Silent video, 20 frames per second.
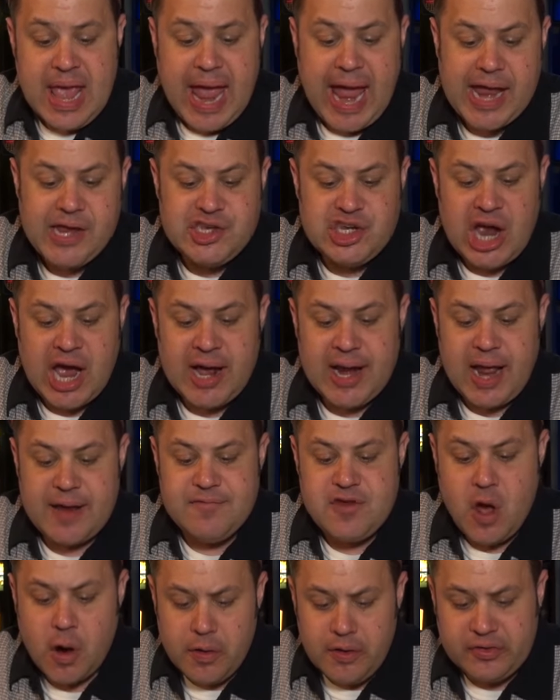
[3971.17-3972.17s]
hey, John,
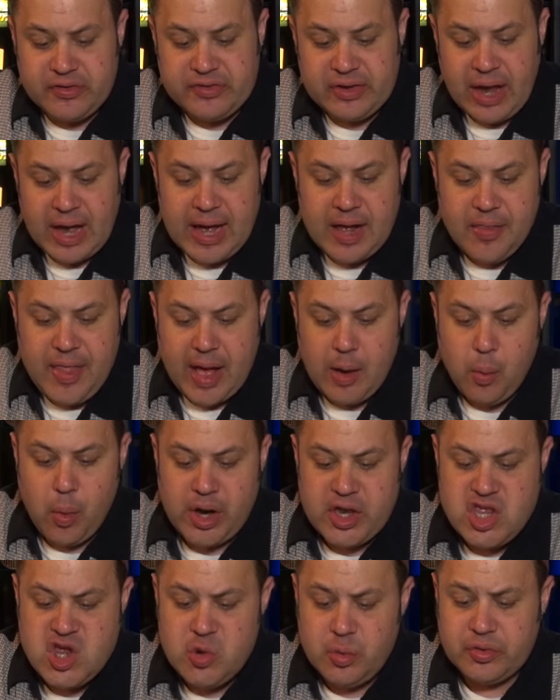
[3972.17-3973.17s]
I've noticed uh, that
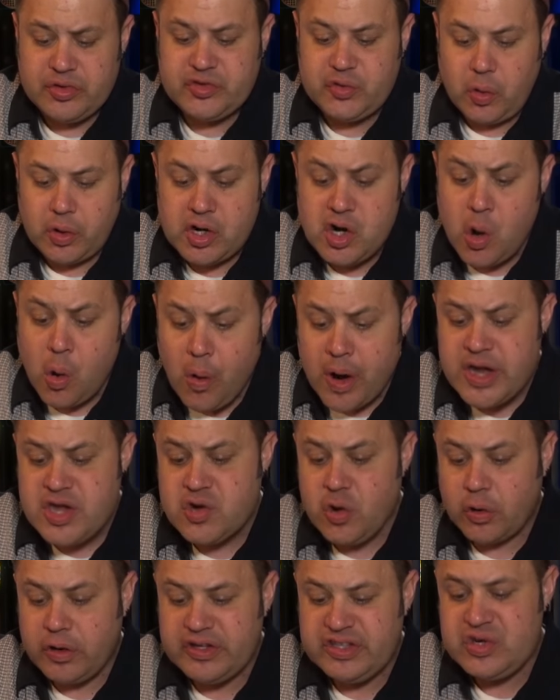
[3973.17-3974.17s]
when you restore coin
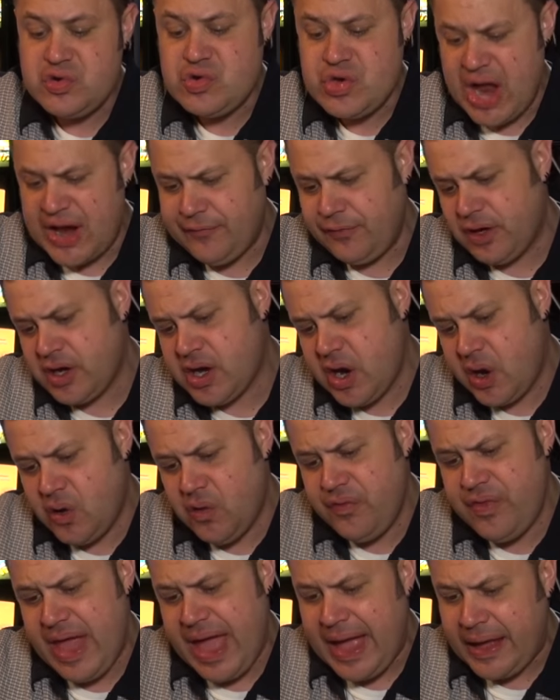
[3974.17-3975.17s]
doors, you never
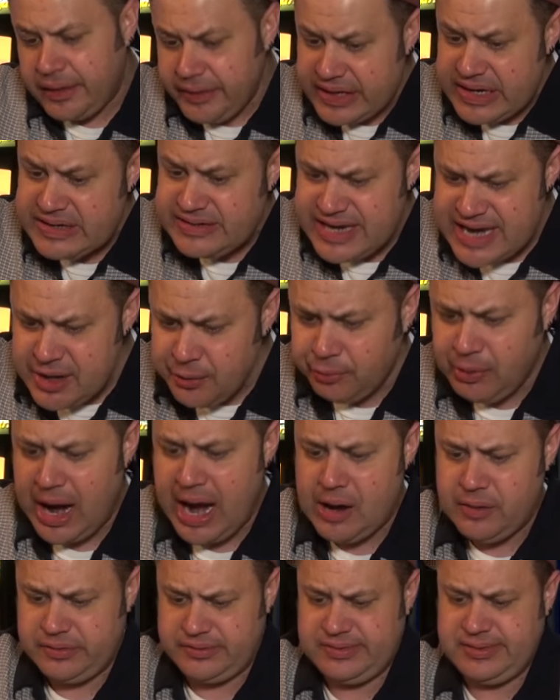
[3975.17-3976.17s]
go the LED
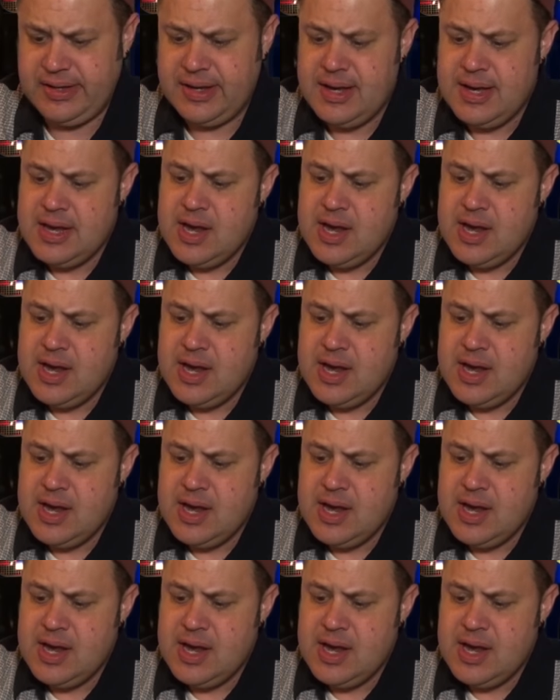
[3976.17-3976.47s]
route